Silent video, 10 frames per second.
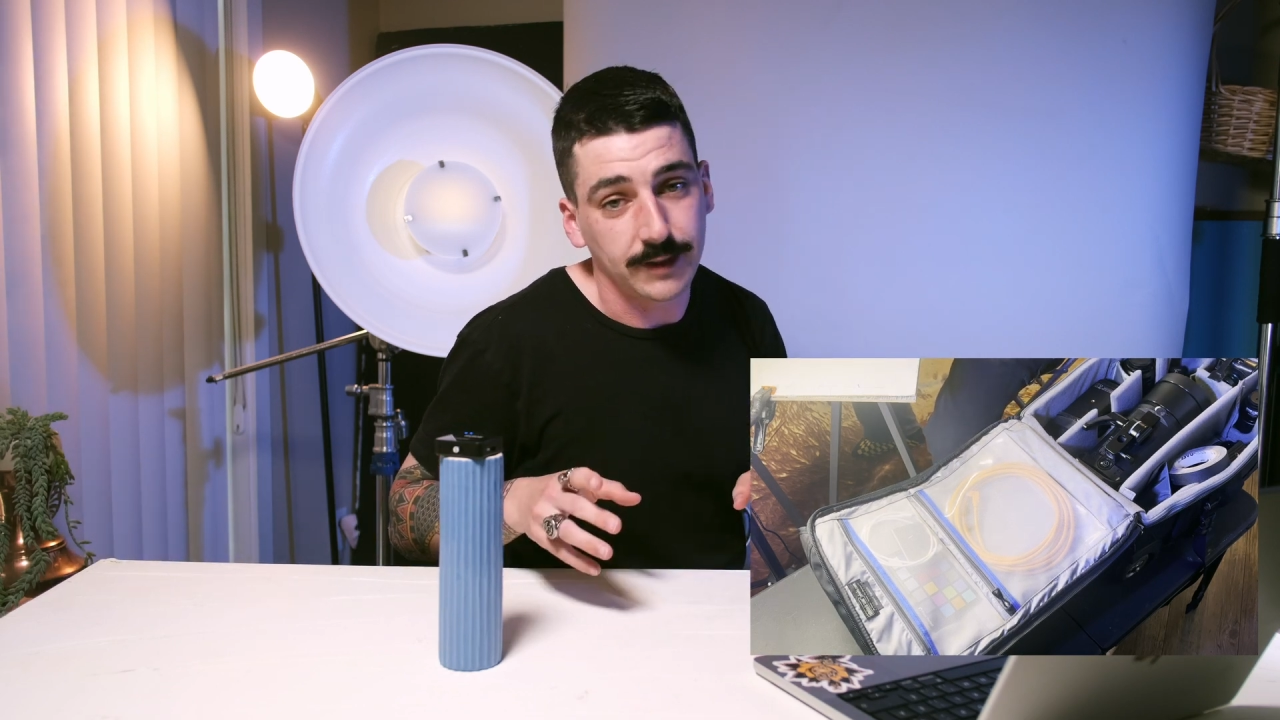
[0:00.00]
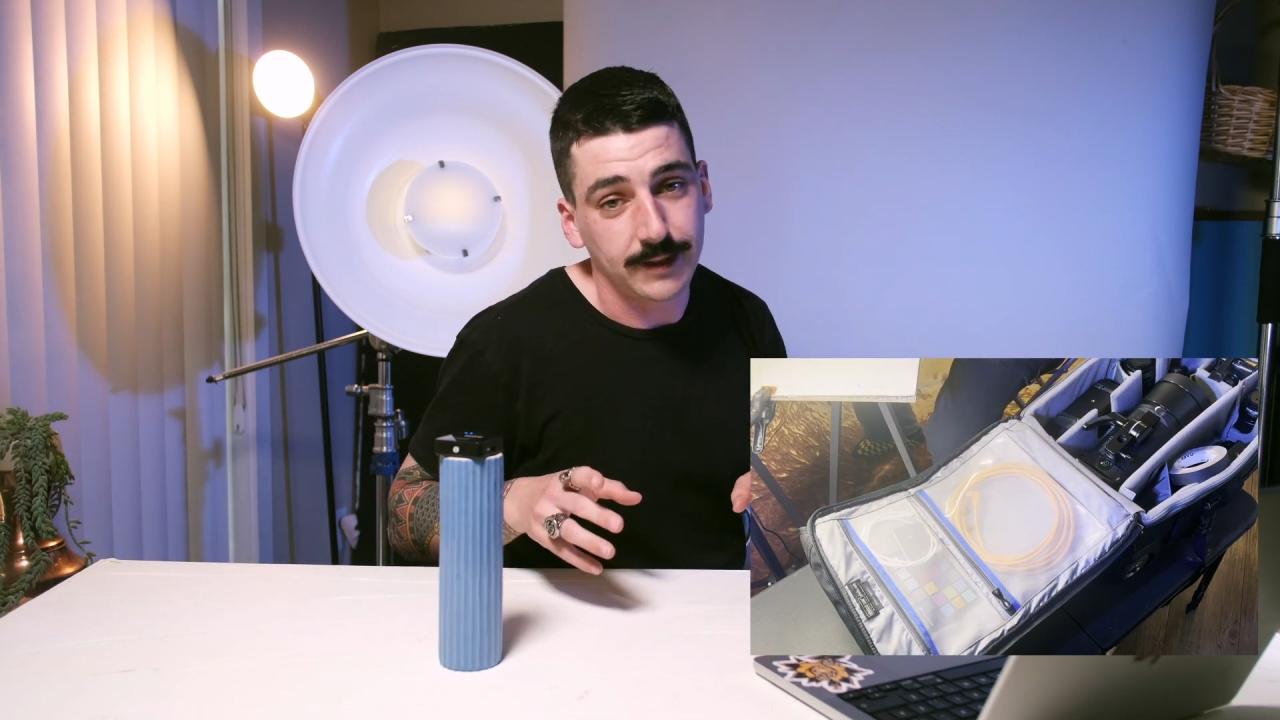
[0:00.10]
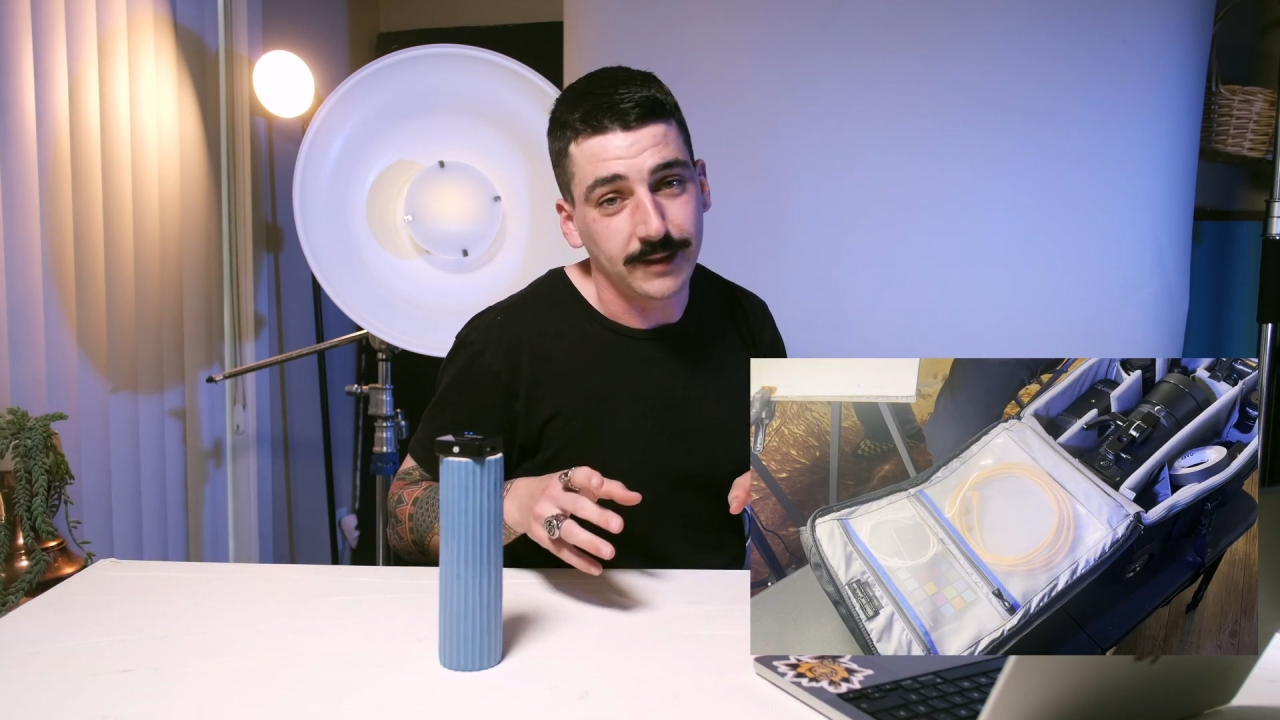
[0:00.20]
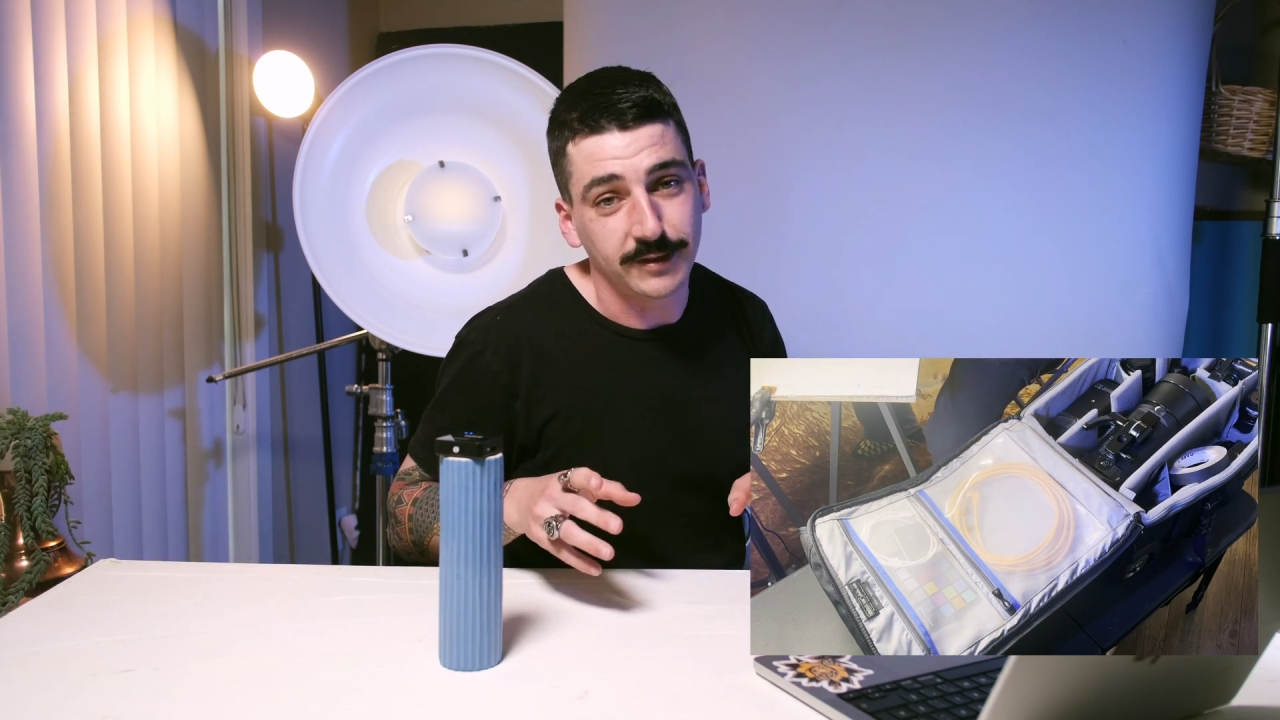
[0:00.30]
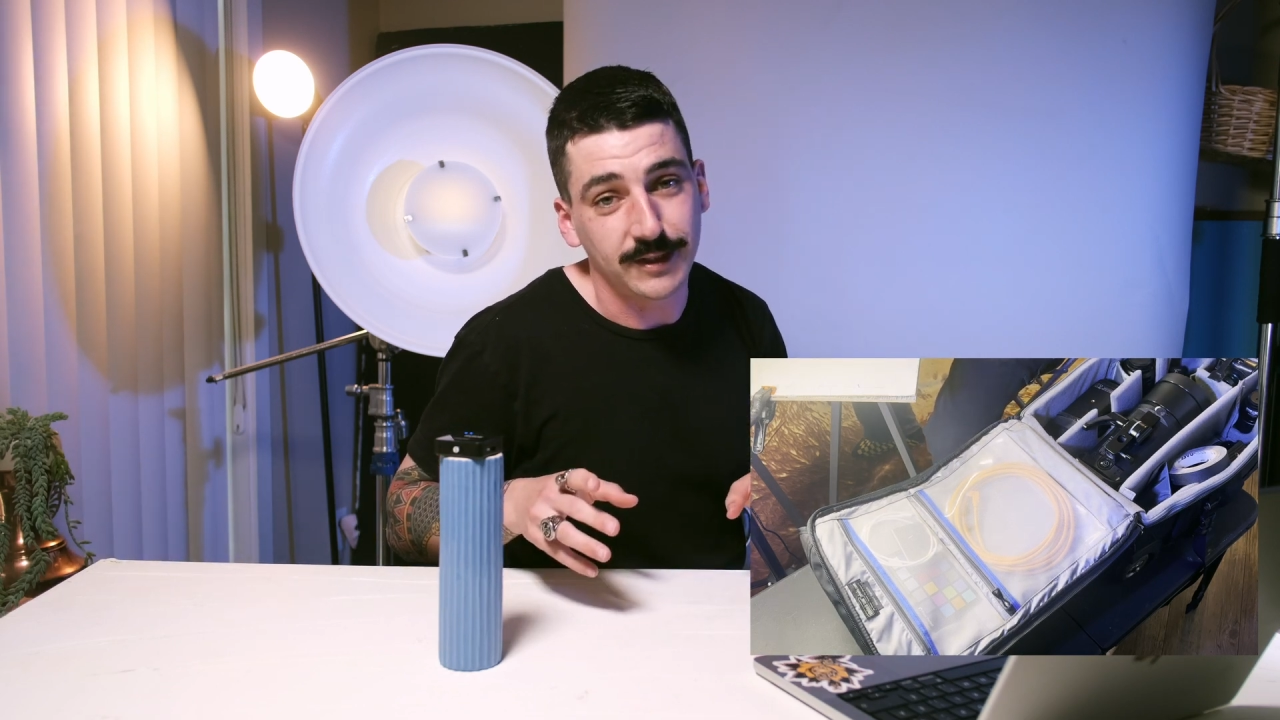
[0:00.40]

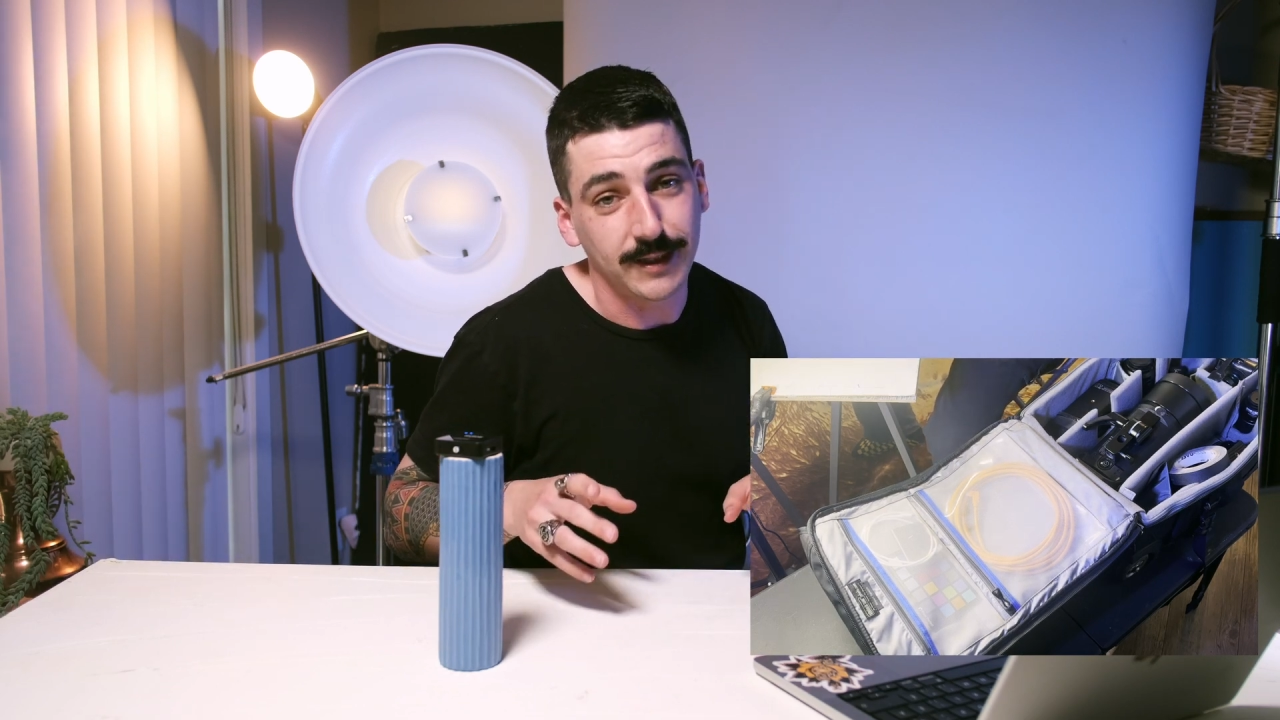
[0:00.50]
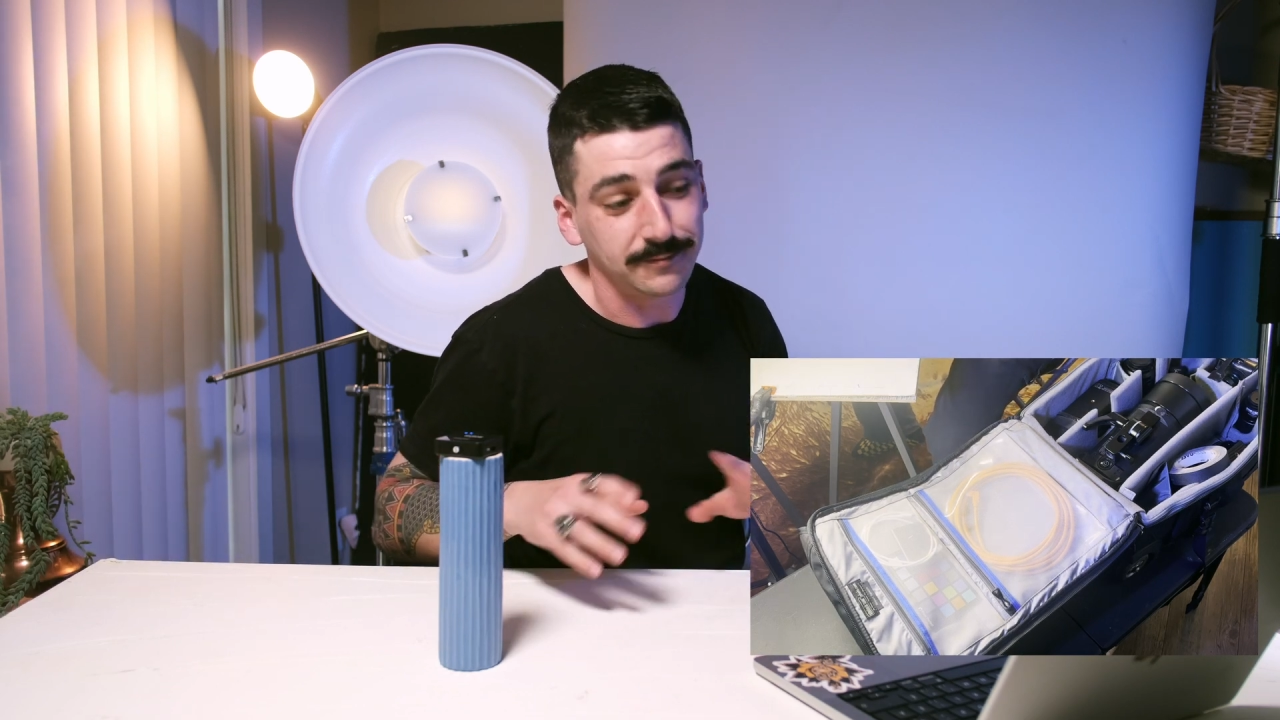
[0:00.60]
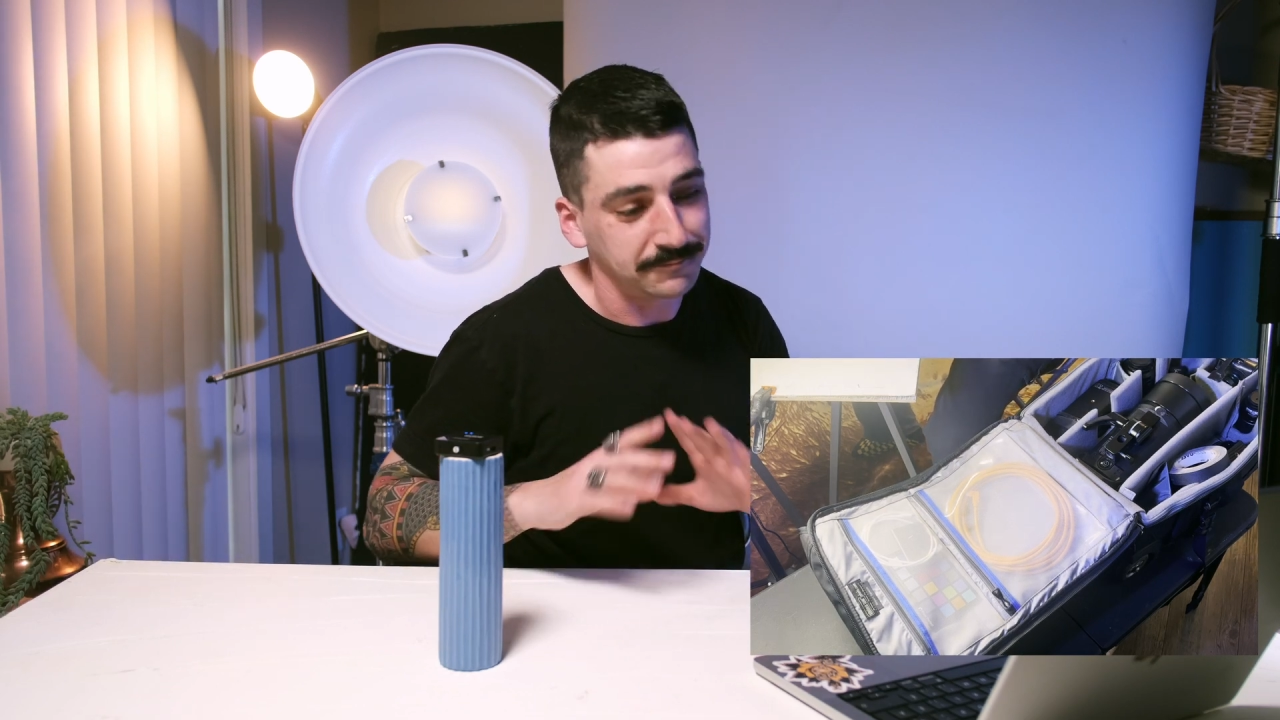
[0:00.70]
that on set.